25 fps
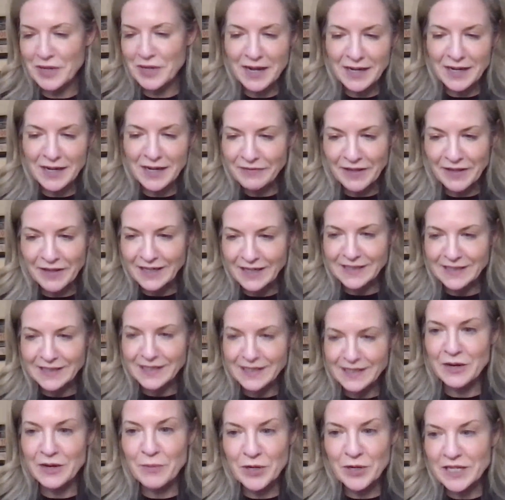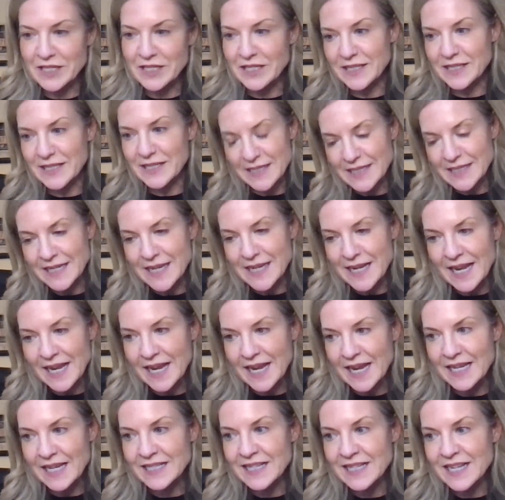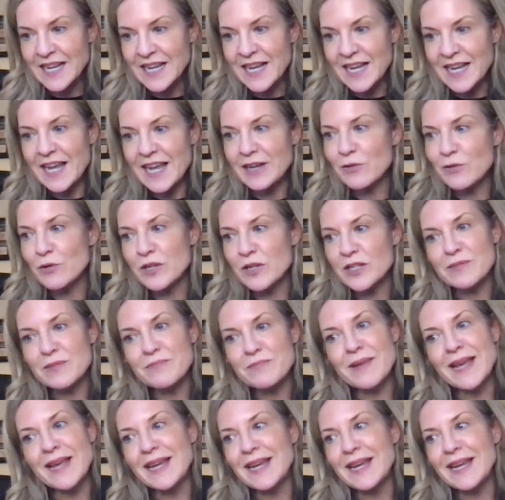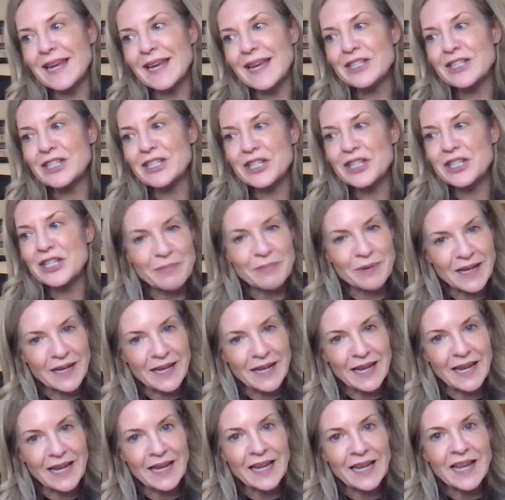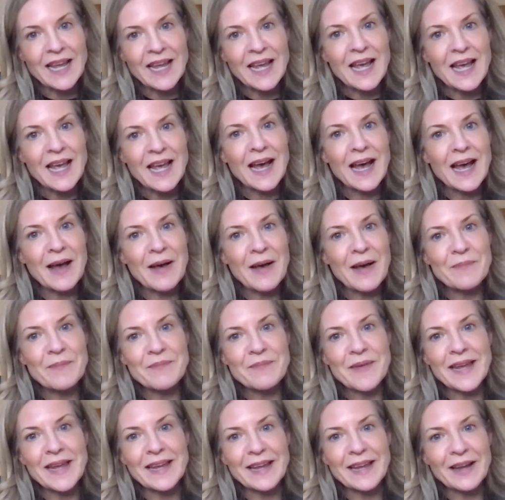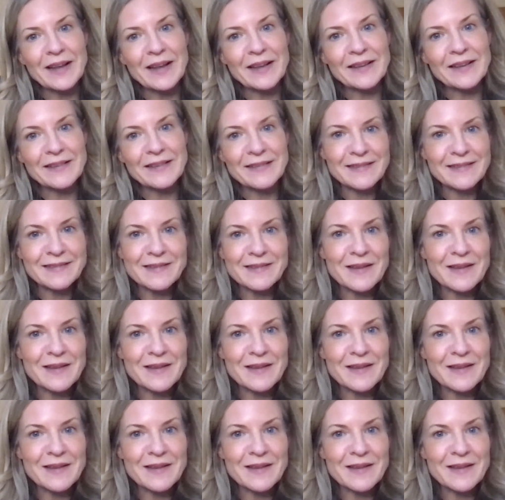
all kind of things that your body just doesn't need in order to make it cheaply, make it